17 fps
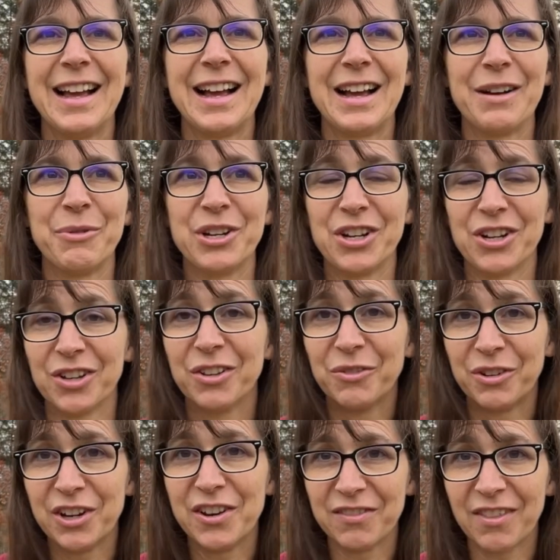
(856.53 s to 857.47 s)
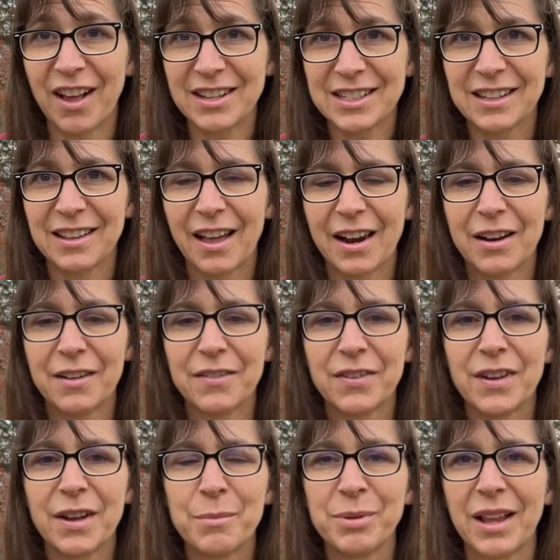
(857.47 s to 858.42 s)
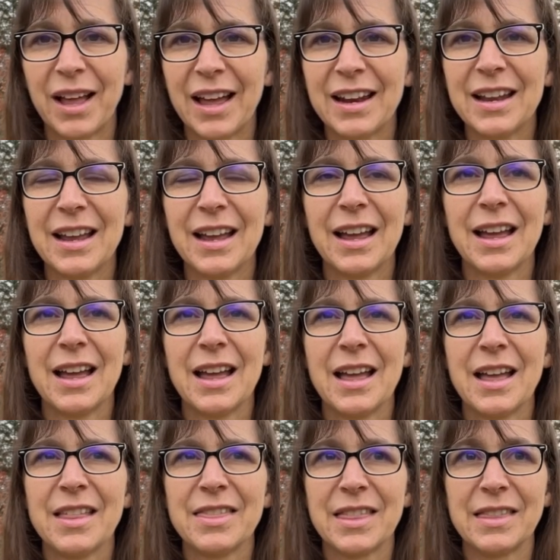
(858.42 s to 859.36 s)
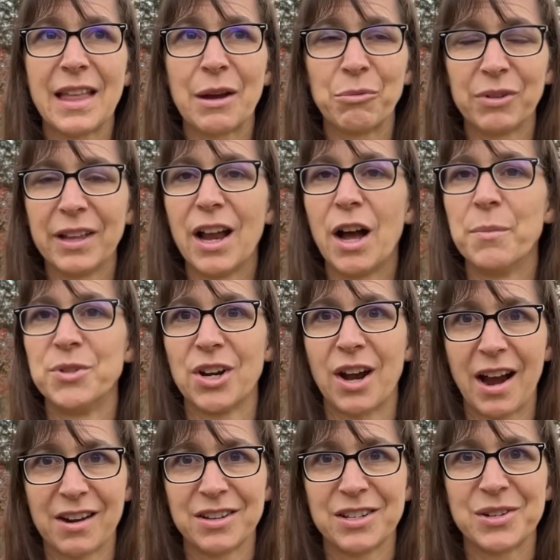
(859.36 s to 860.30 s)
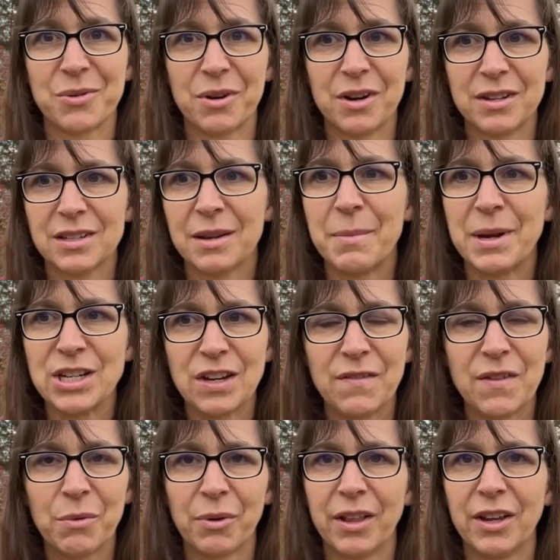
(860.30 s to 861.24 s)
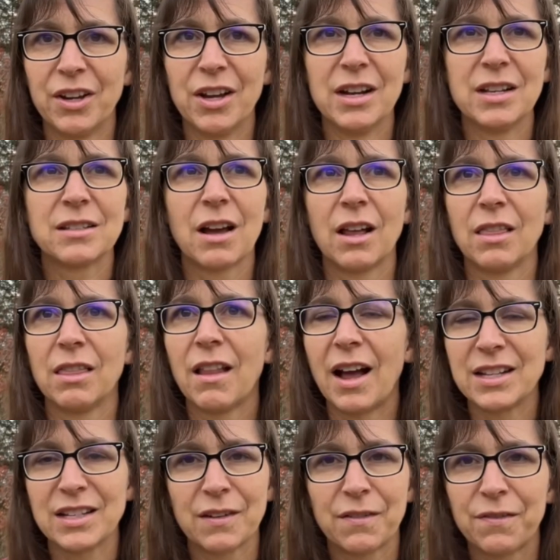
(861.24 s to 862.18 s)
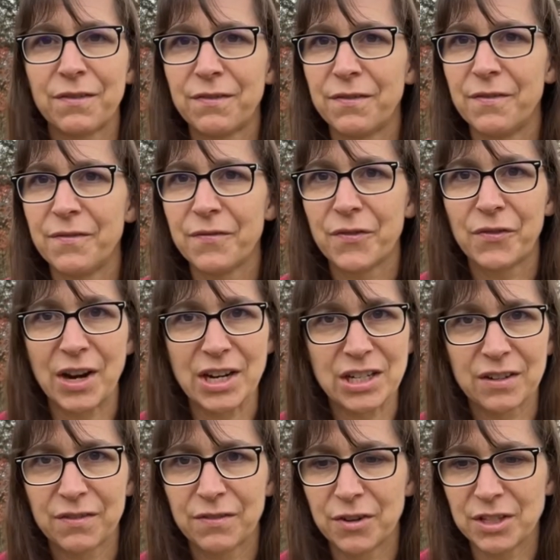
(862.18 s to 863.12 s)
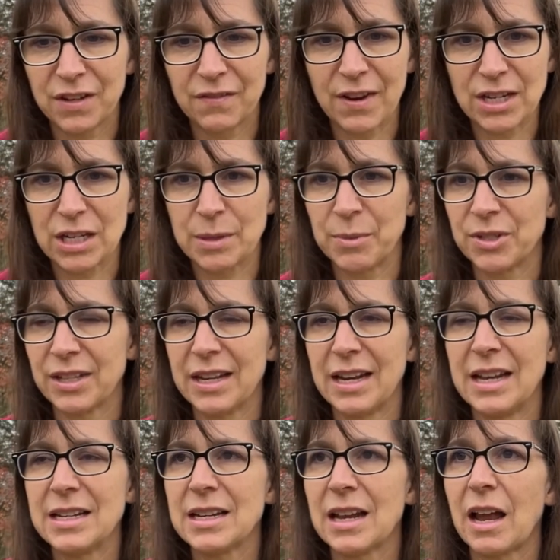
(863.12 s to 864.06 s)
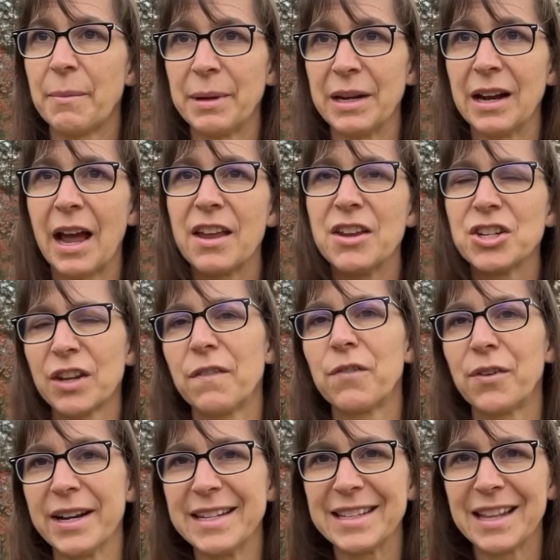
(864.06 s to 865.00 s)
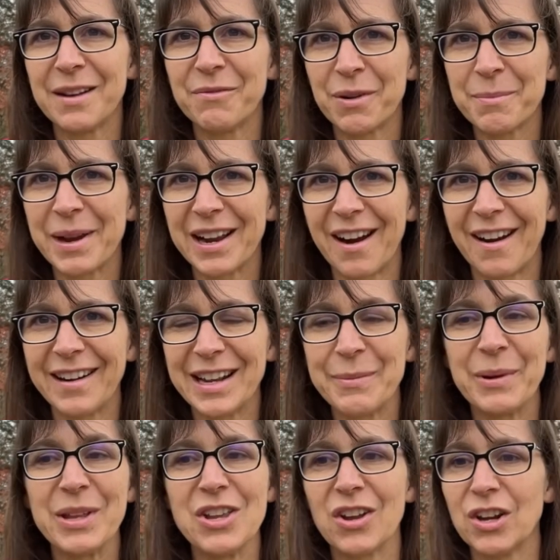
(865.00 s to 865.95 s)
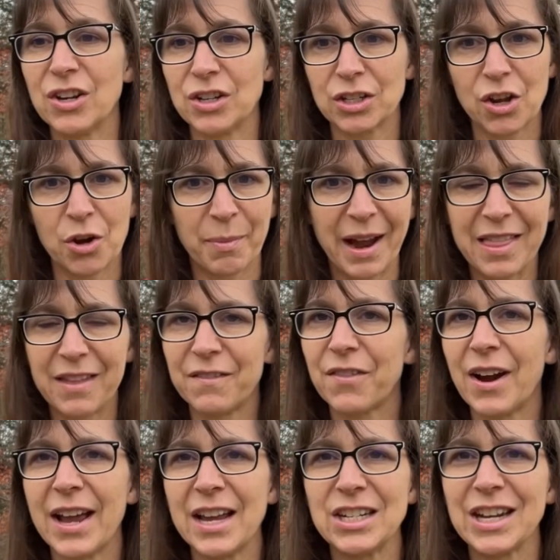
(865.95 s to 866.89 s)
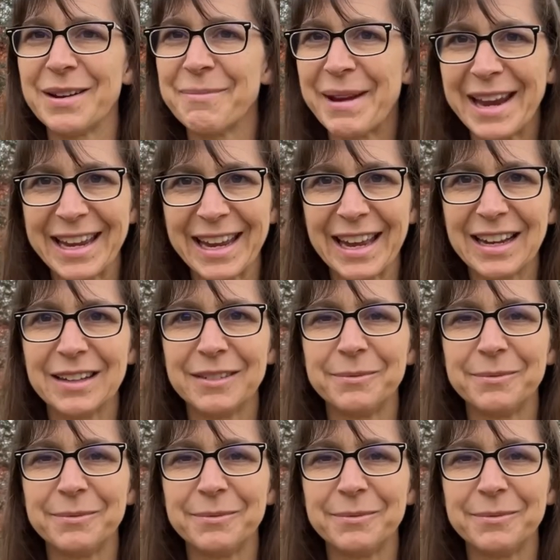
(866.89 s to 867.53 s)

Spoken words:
when you've lost a lot of blood. Then that really helps your iron stores and makes you feel really good. It's got lots of fresh fruits and vegetables in it. I mean, I usually freeze them from my garden, but you can just go buy them fresh and make it.